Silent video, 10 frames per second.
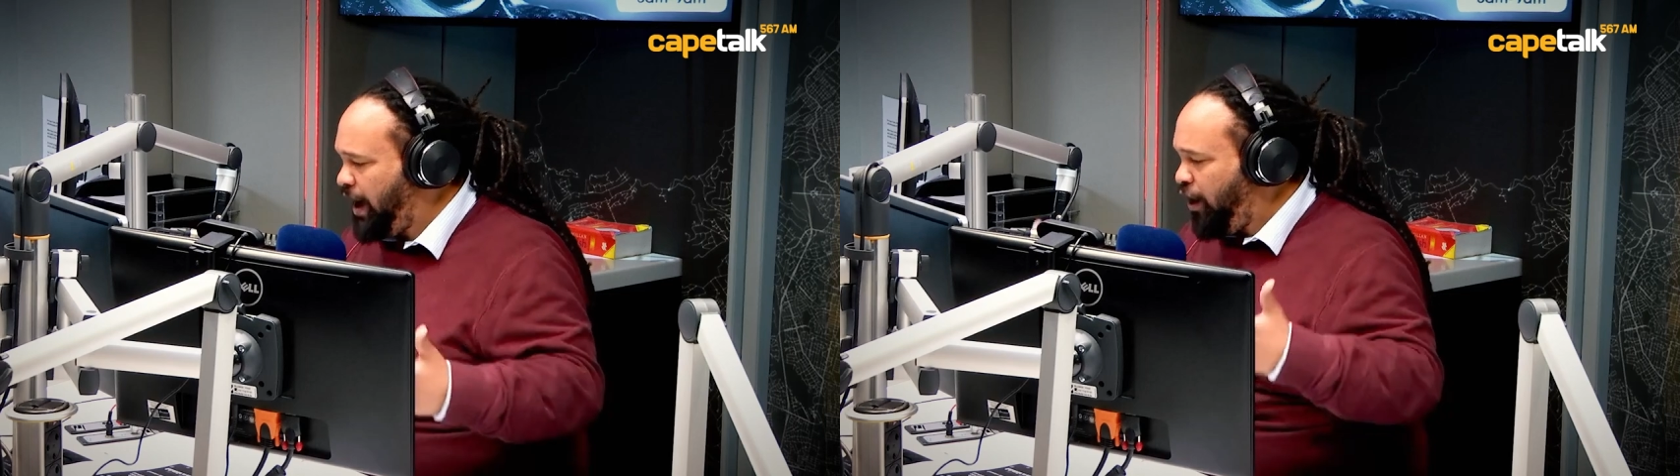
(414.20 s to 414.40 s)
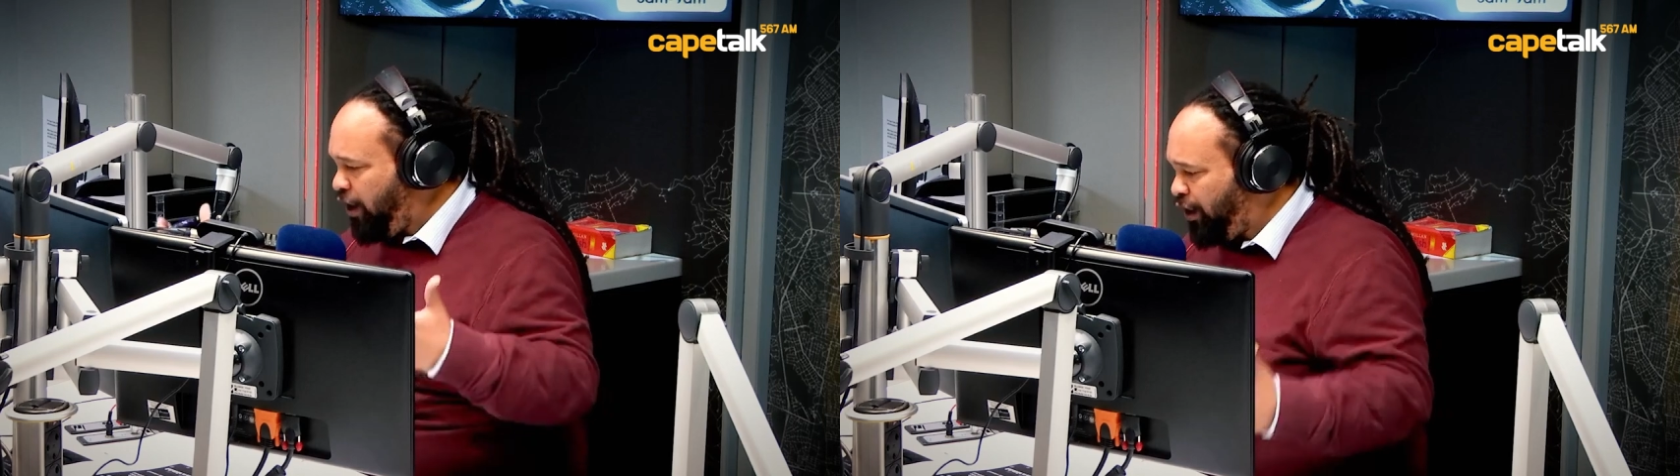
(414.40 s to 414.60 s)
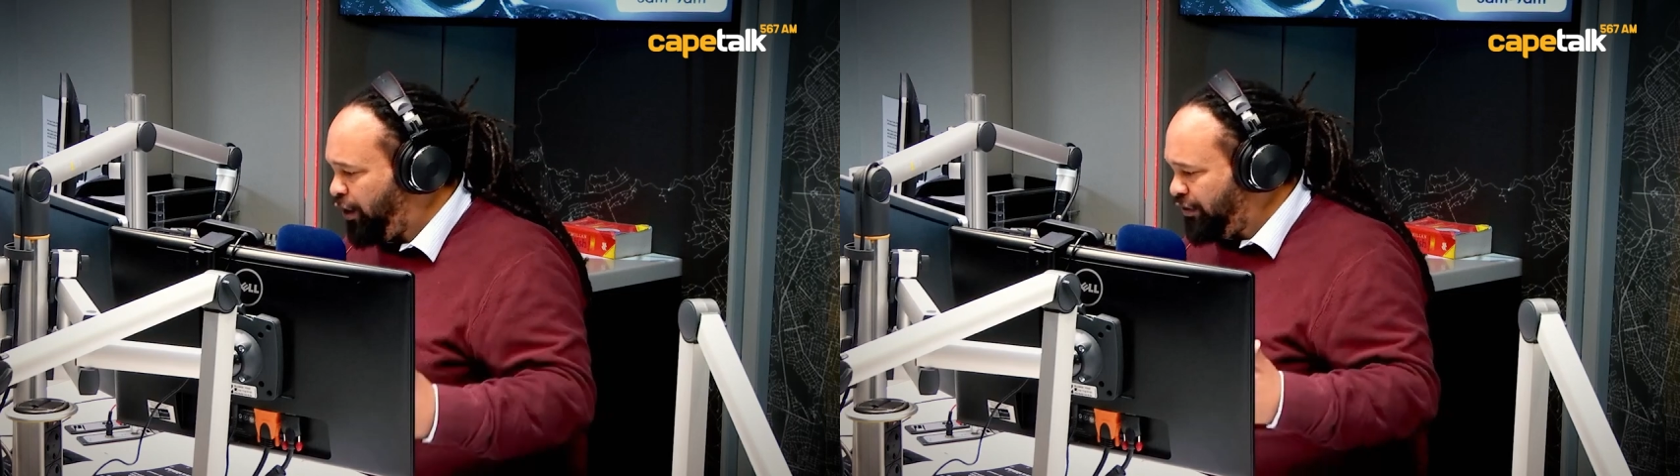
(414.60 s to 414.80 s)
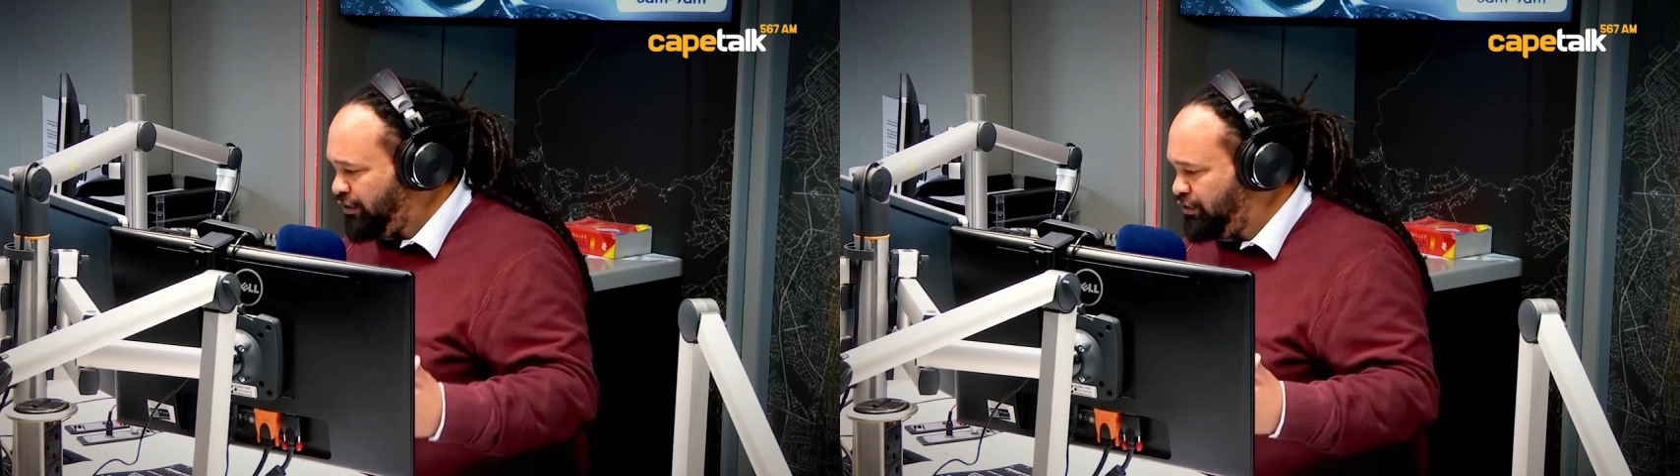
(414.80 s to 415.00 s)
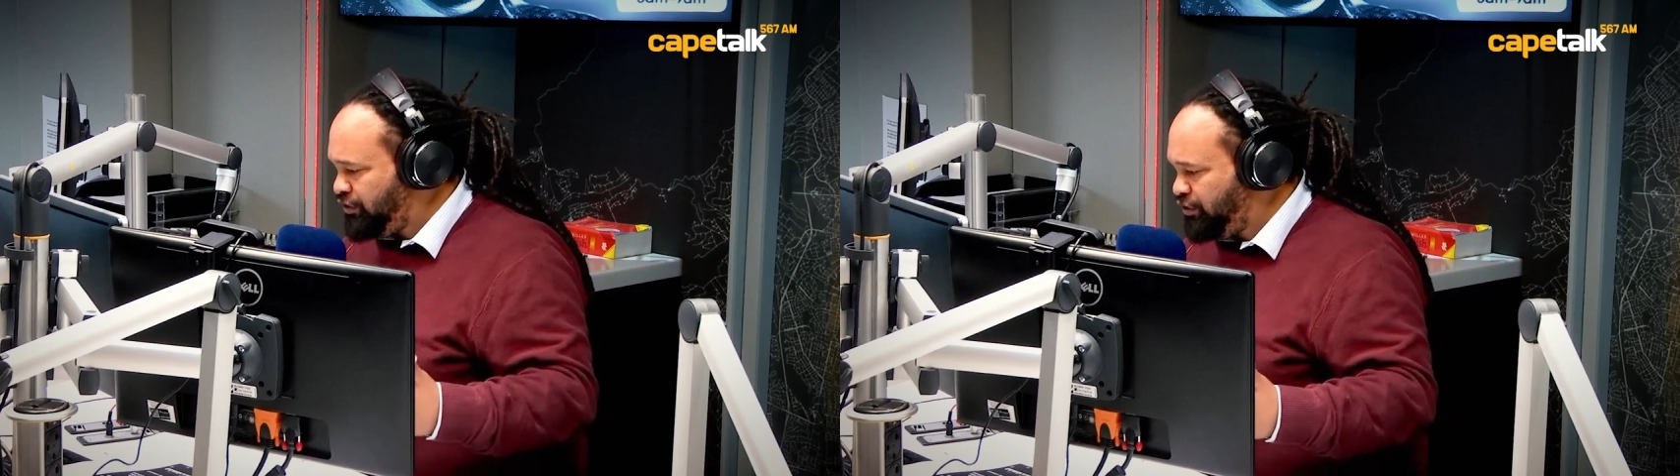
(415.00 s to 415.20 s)
are
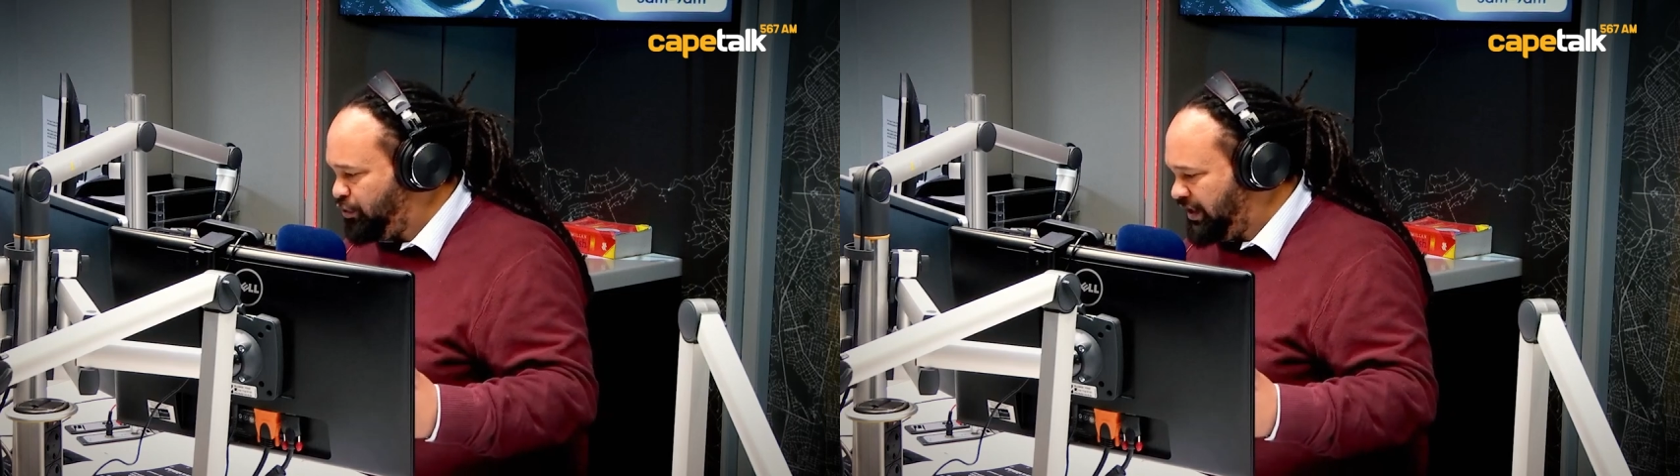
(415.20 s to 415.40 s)
you